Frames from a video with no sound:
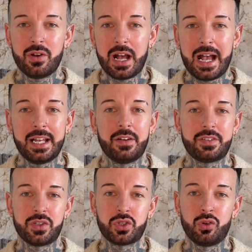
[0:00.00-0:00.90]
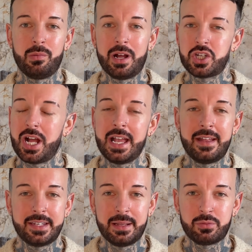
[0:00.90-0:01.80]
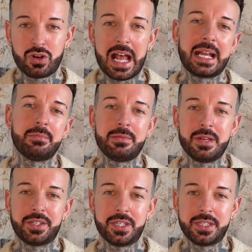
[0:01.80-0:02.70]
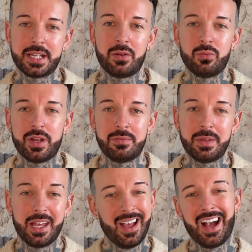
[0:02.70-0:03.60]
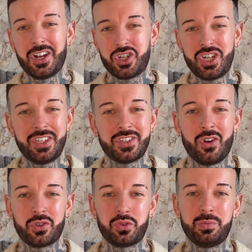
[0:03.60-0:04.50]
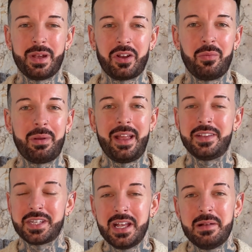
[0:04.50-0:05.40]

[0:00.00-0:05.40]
I loved it so much, I ended up dragging my missus down with me, and she's not too big on planes,